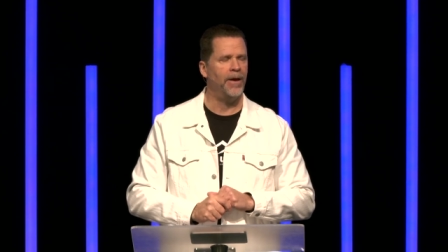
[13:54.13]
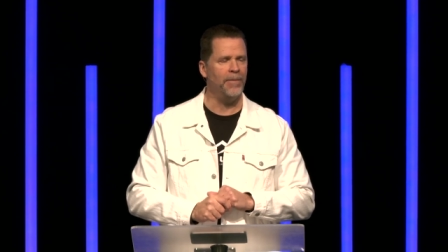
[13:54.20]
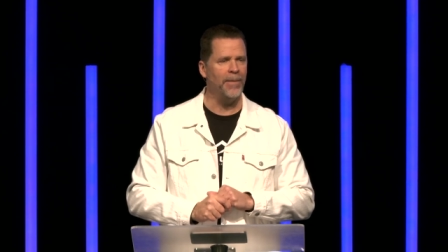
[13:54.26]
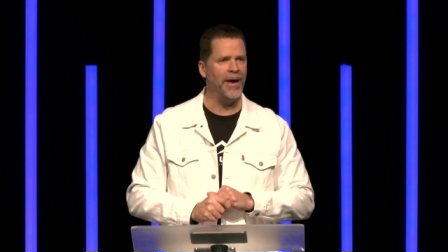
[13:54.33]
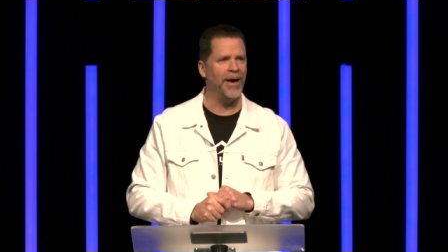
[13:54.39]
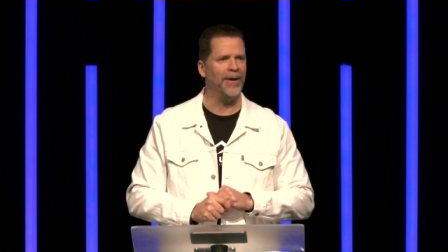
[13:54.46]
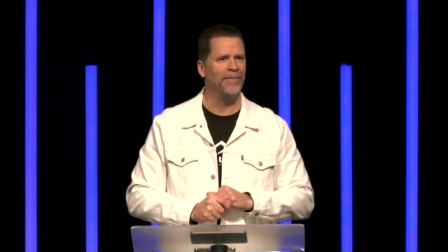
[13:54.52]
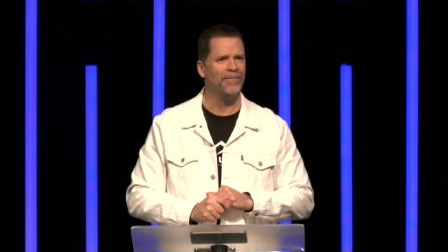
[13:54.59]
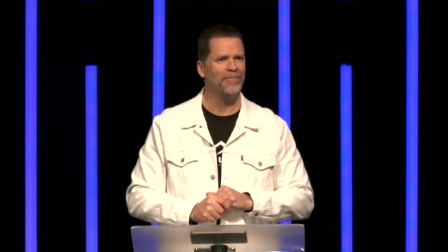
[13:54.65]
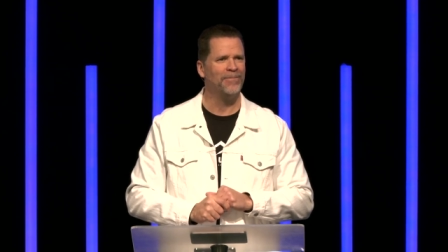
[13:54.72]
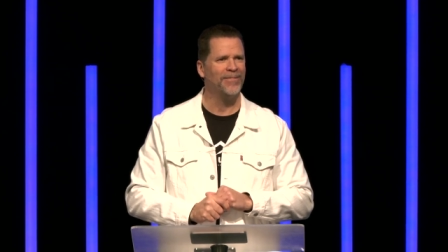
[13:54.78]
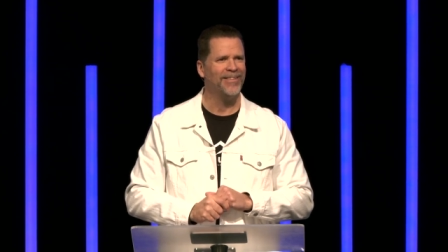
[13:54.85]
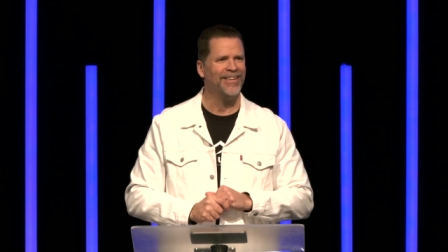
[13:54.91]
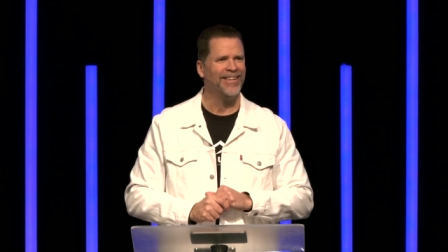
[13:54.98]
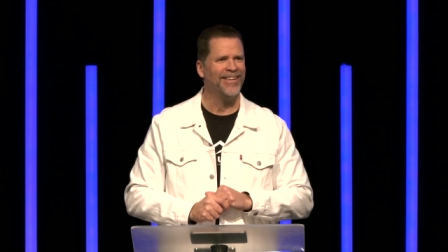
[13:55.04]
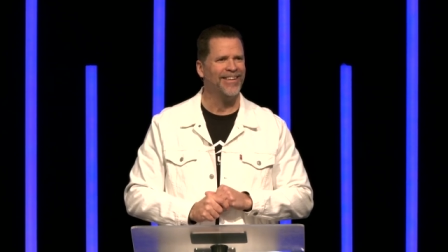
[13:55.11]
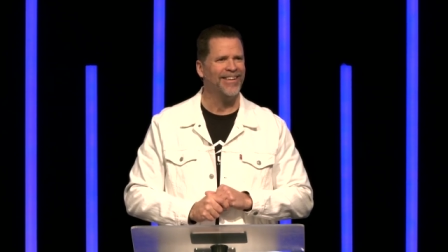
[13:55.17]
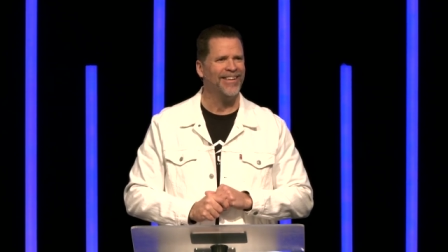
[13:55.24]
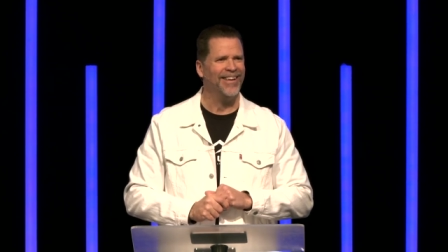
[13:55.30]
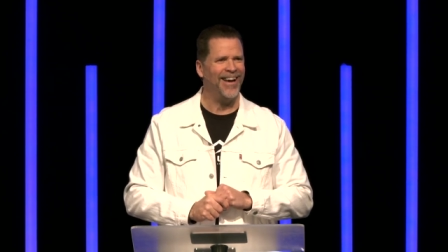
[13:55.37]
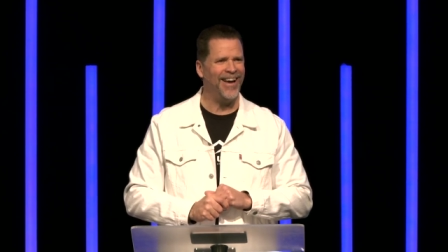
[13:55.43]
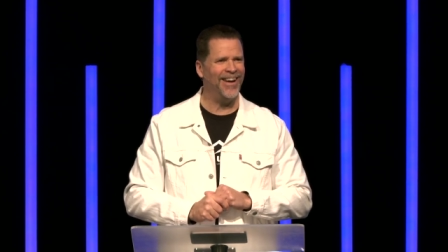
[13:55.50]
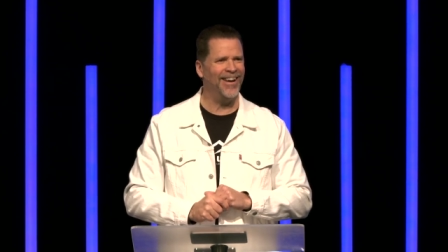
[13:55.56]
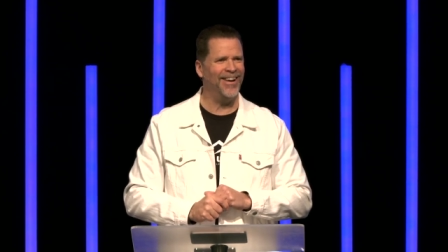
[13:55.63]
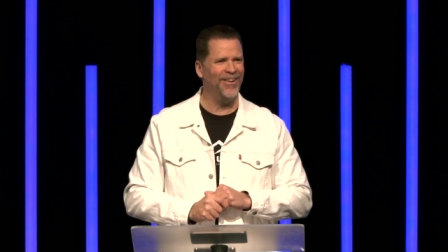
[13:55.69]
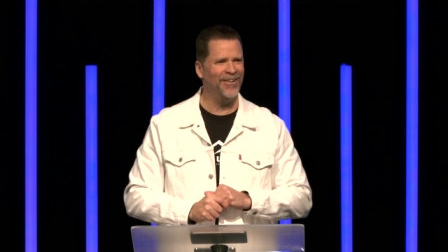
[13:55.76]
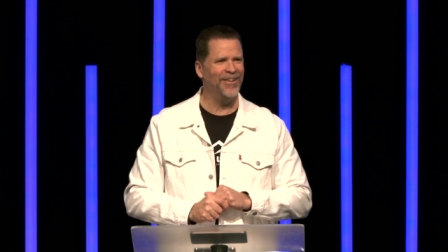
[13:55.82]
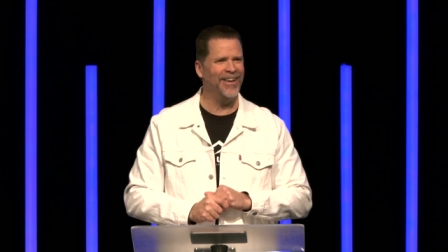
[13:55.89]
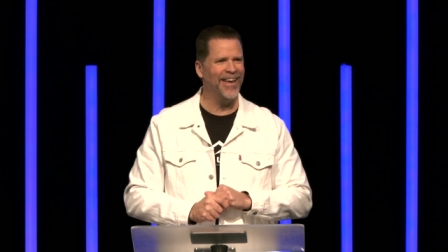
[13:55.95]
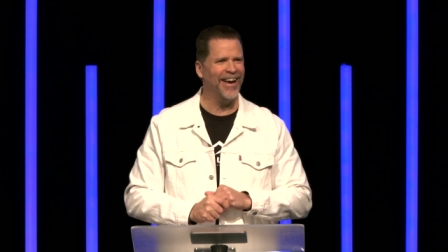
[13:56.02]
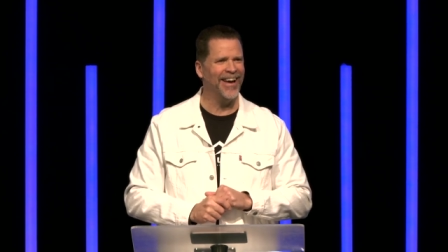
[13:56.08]
Amen. Amen.
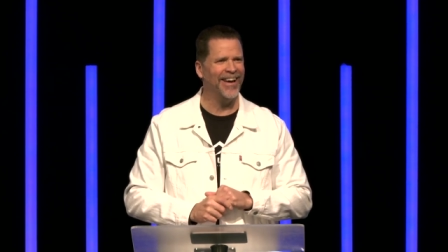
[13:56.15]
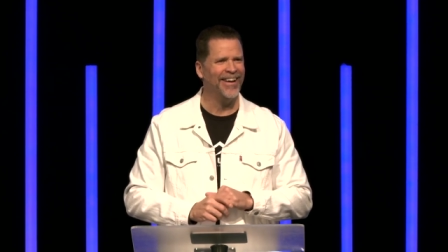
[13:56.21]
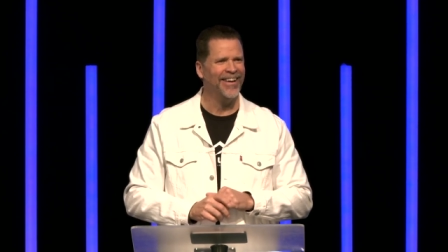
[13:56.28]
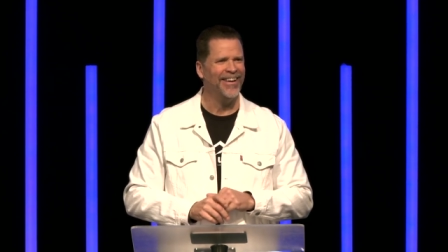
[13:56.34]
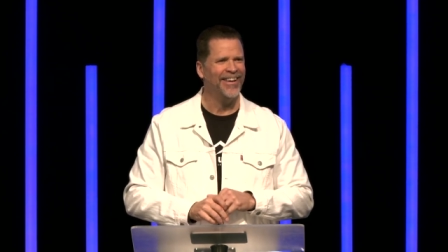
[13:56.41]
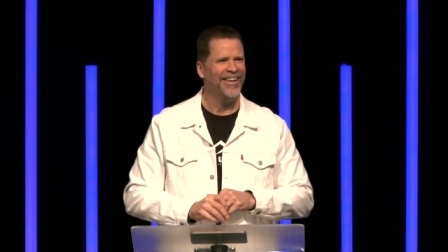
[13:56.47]
Hallelujah.